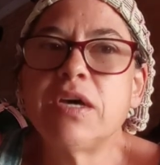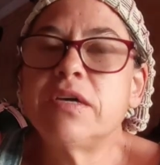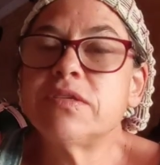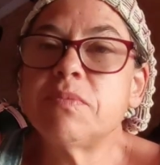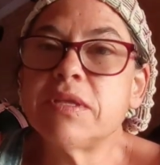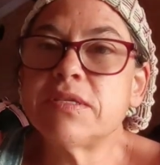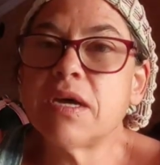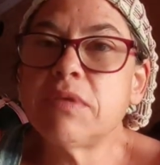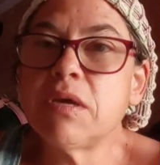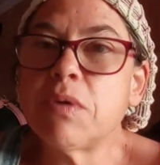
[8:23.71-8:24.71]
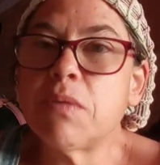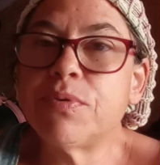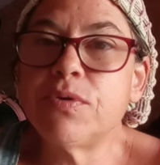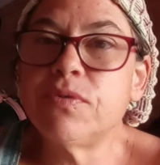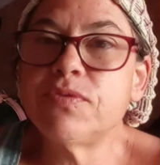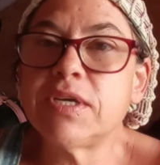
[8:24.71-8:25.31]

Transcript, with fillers: So by the time they approved